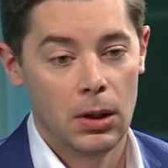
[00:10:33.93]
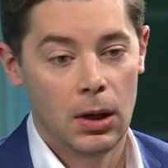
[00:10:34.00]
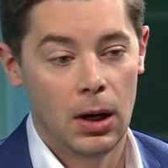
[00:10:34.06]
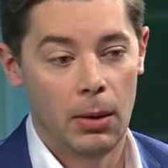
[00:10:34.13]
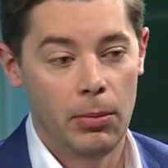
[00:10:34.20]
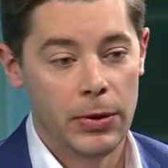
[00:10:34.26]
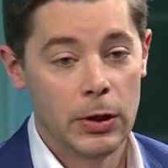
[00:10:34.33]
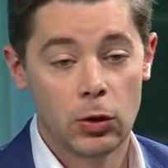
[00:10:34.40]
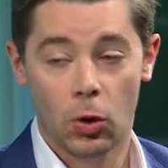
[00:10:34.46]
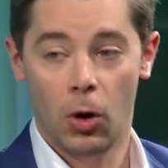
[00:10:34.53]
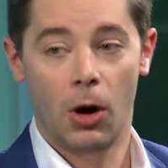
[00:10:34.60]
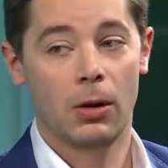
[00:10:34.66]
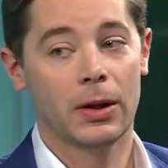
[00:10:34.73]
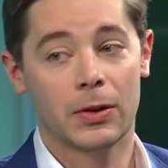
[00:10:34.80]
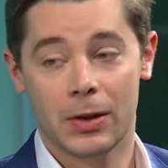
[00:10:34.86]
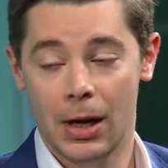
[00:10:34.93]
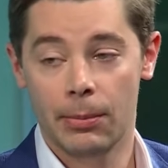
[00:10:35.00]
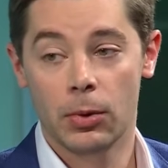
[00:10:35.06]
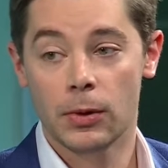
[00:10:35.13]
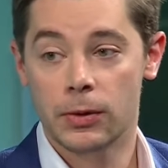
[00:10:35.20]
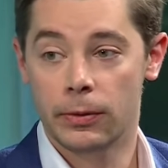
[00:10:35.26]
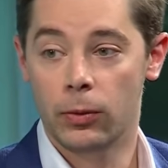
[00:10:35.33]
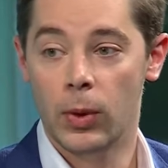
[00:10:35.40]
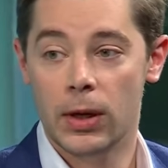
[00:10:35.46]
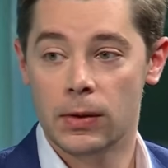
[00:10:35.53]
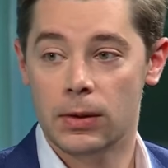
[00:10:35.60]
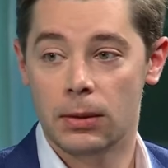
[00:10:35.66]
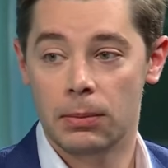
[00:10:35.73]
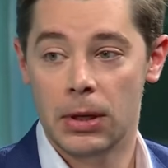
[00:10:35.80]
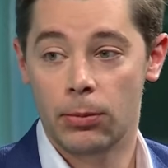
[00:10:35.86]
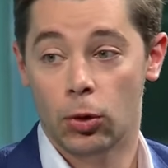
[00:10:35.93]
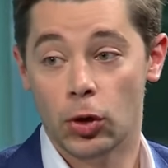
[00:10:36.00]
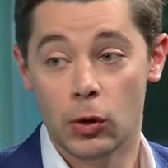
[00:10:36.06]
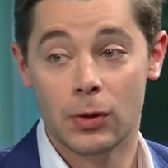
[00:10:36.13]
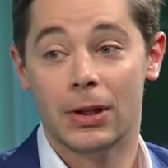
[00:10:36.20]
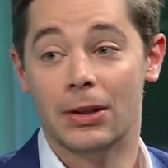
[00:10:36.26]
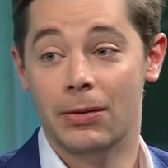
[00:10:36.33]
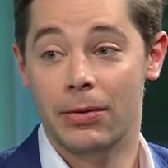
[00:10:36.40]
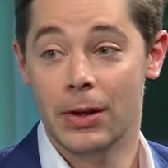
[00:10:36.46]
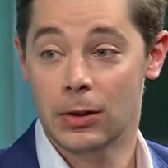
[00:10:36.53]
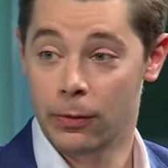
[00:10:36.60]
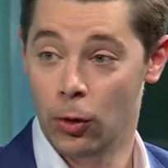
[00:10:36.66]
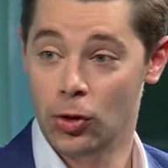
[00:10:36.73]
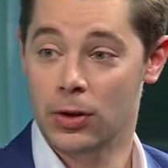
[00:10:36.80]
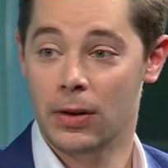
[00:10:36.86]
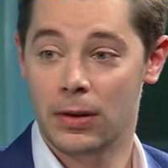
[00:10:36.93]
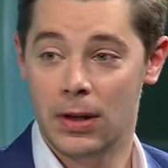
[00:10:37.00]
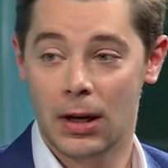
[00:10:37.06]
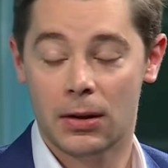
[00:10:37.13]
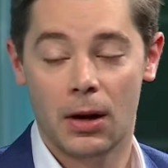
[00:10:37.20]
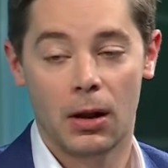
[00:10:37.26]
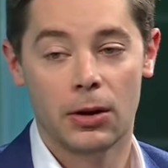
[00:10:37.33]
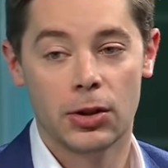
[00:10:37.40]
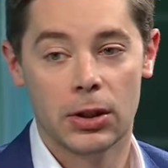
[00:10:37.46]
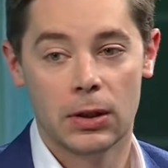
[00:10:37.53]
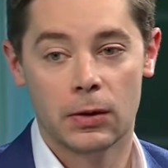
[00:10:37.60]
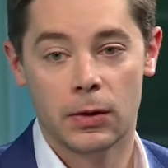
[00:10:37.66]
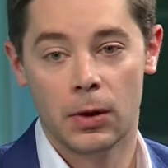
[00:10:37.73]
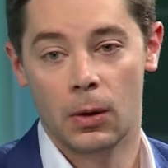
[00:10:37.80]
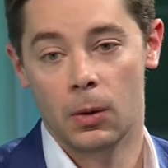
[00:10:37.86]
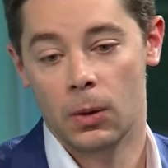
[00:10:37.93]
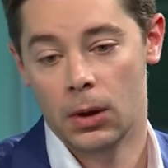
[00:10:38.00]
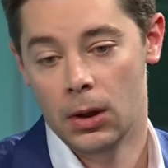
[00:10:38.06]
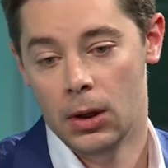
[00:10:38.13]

Um, these are all examples of ways that people are using this version of the technology. And so